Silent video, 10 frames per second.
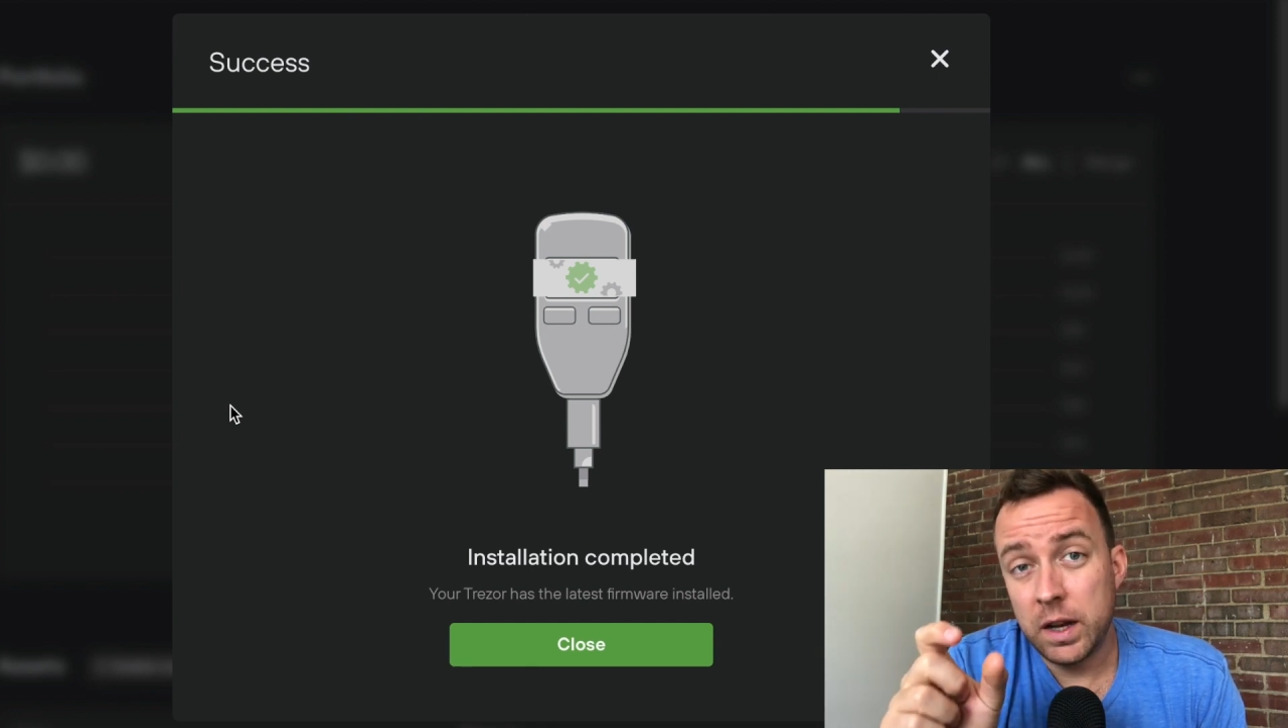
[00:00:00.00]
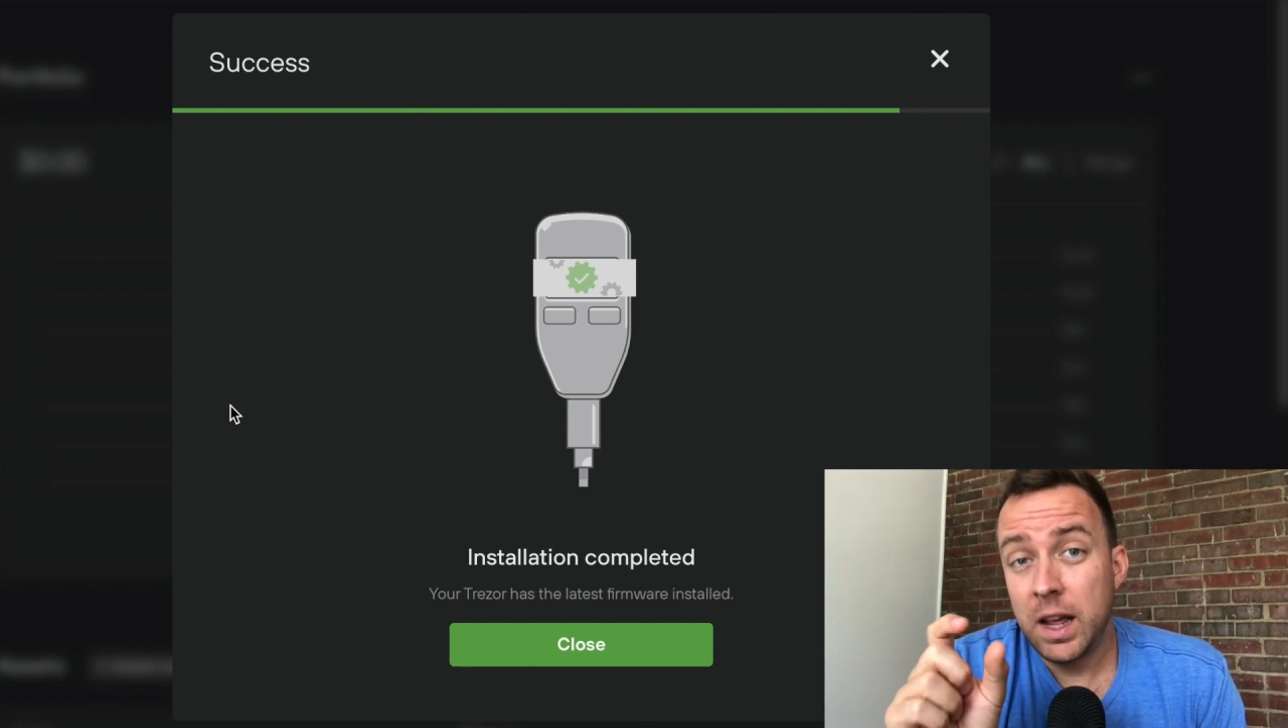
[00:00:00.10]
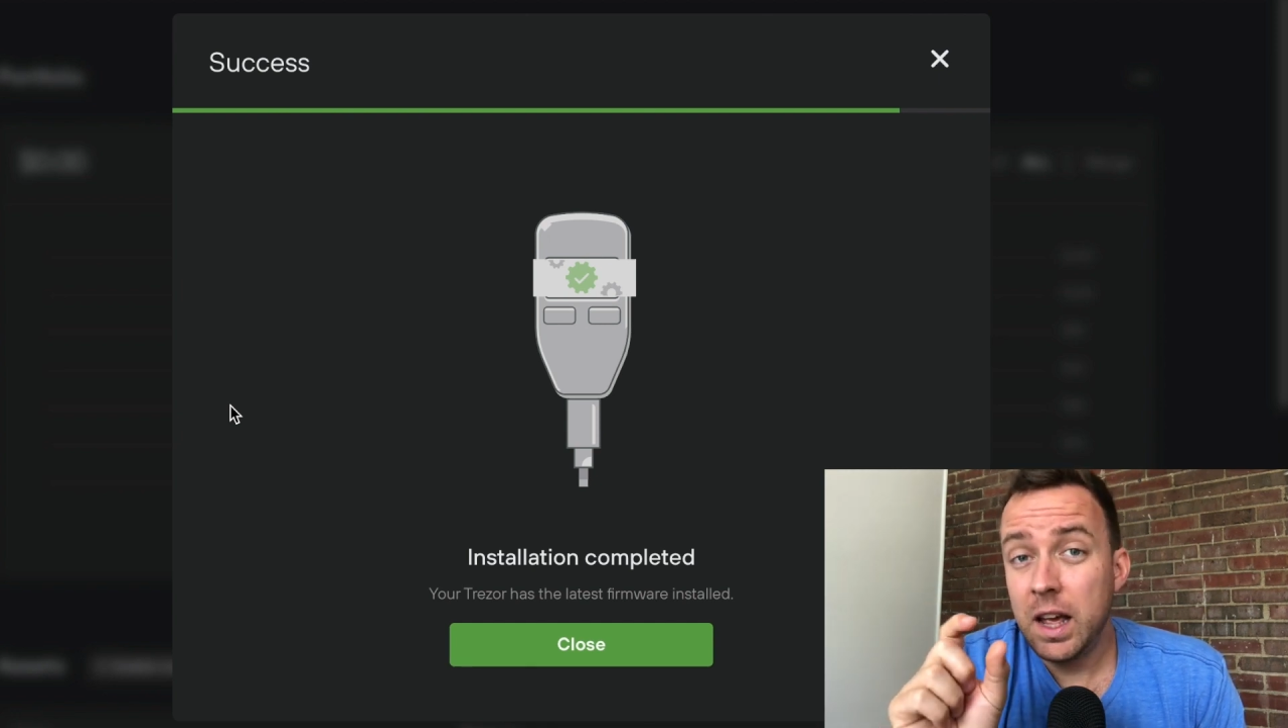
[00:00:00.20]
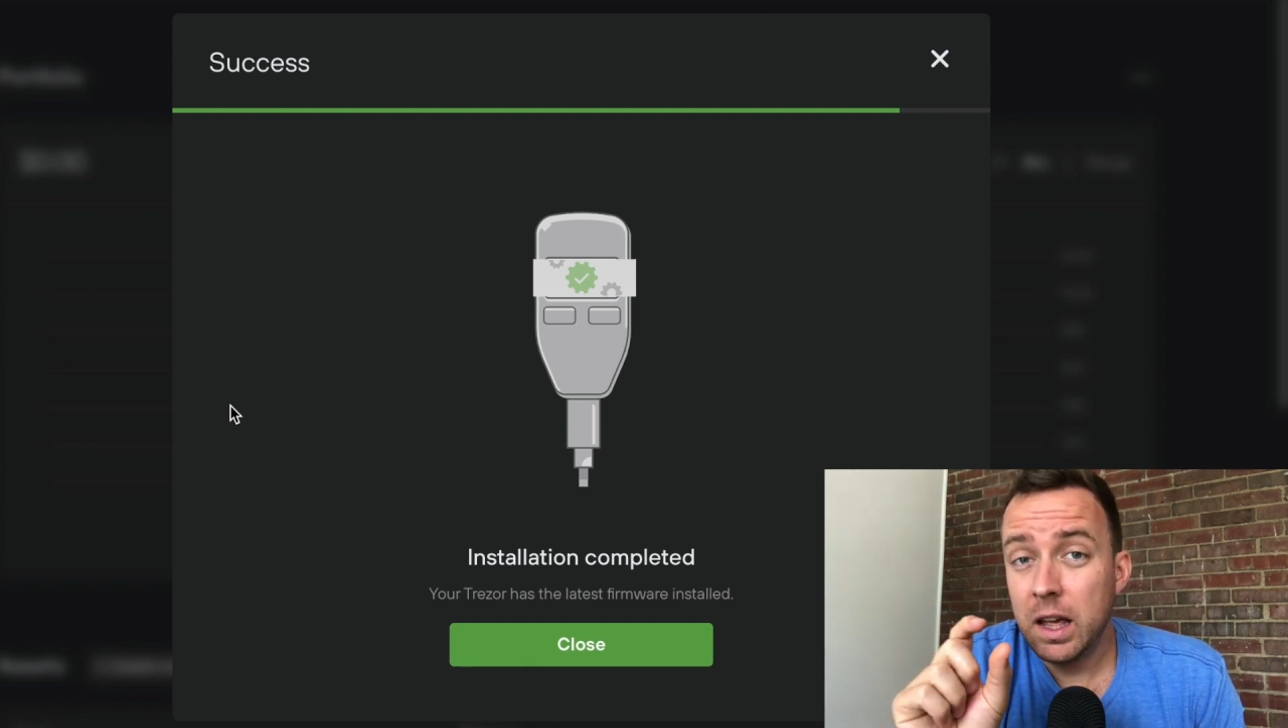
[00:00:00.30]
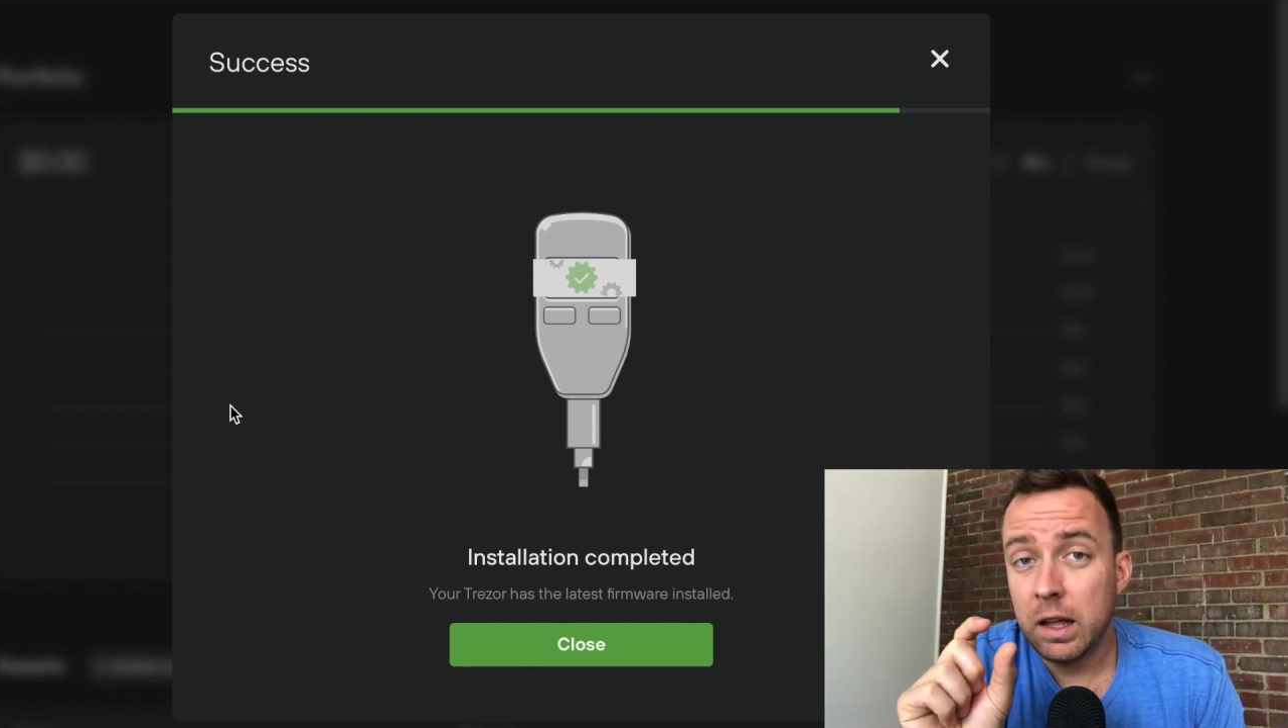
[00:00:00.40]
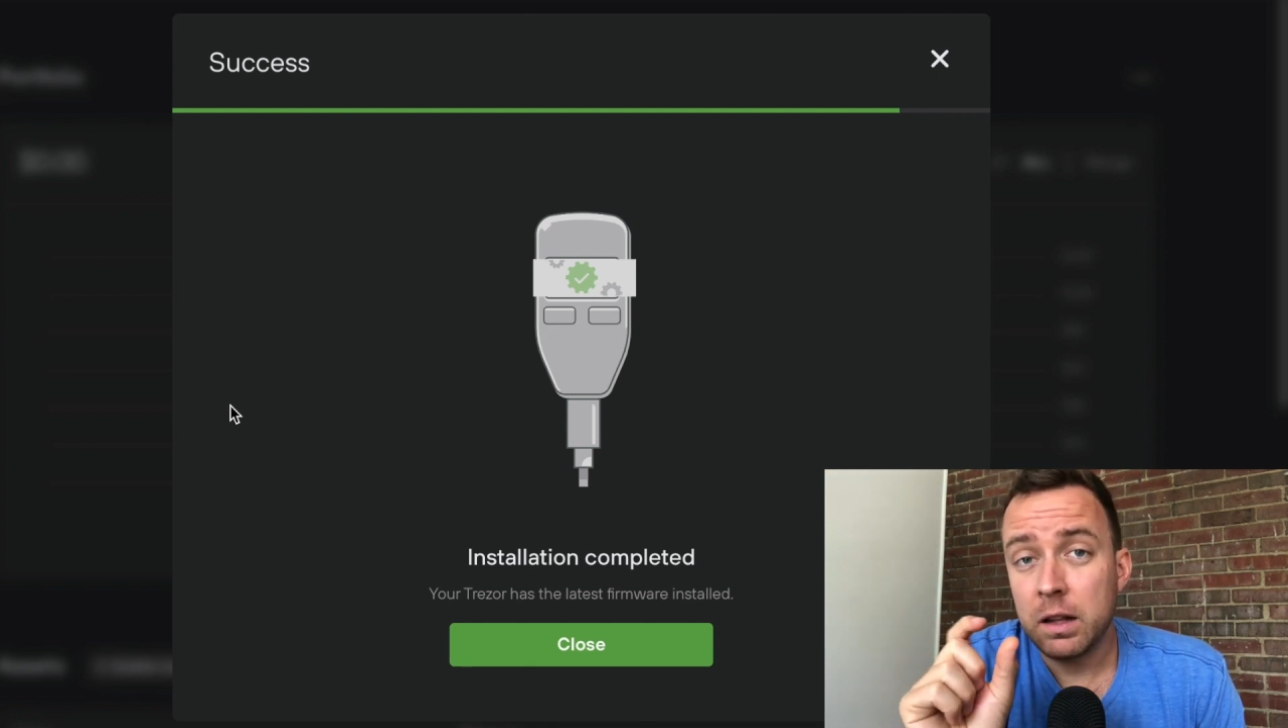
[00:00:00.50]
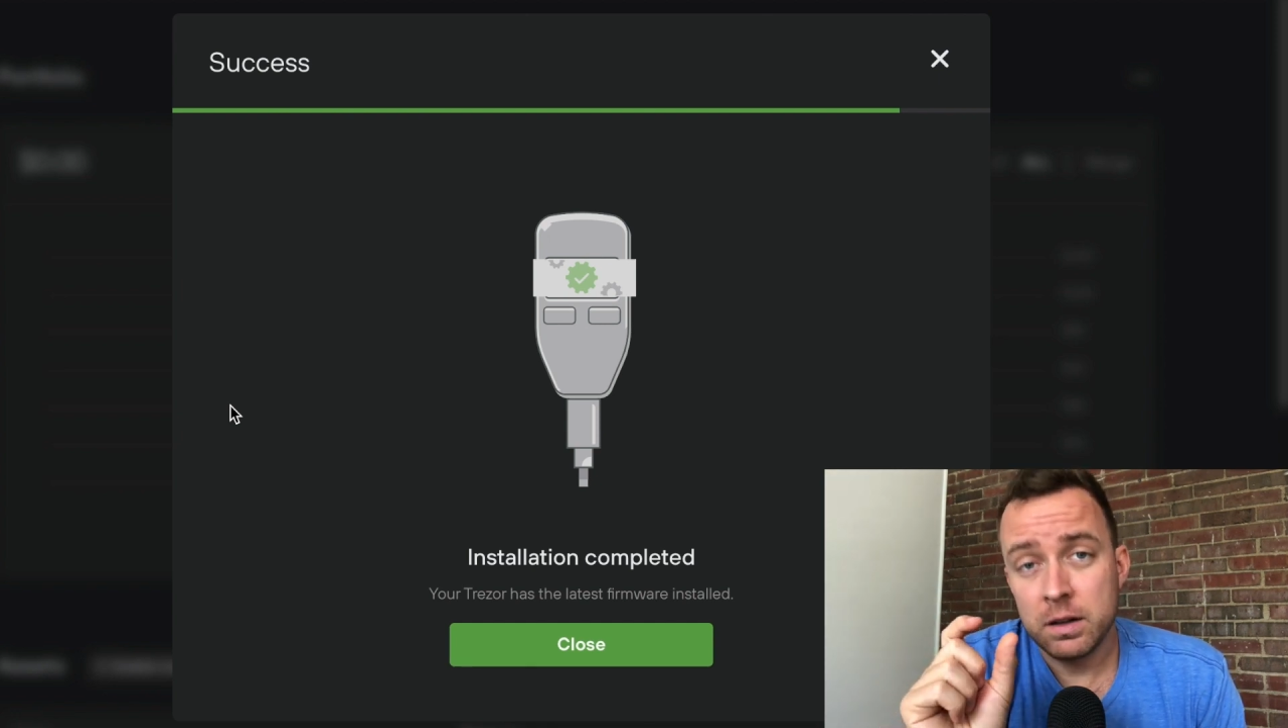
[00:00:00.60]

hey,